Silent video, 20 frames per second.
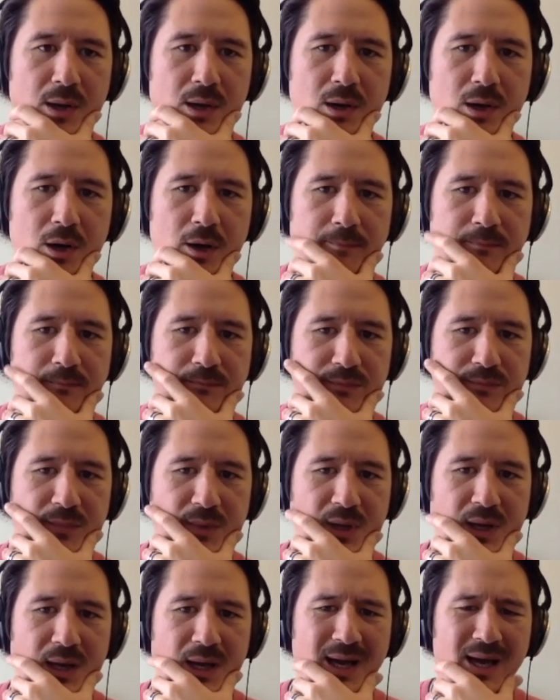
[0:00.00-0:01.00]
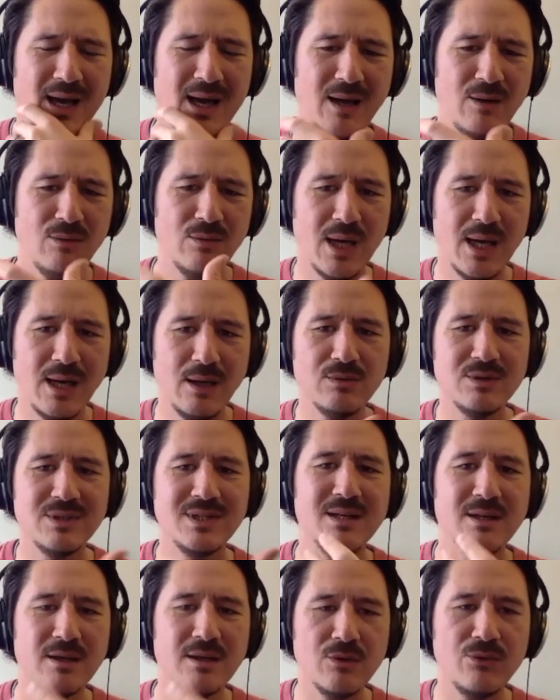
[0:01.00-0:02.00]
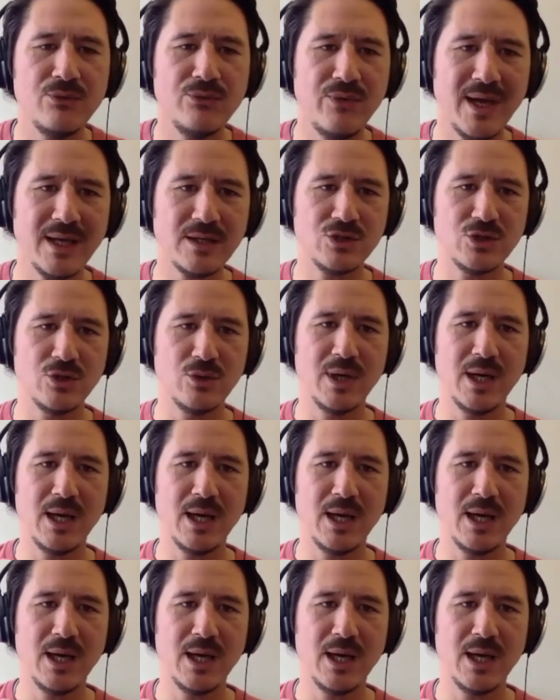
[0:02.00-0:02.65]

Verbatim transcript: Um, how how did it affect you,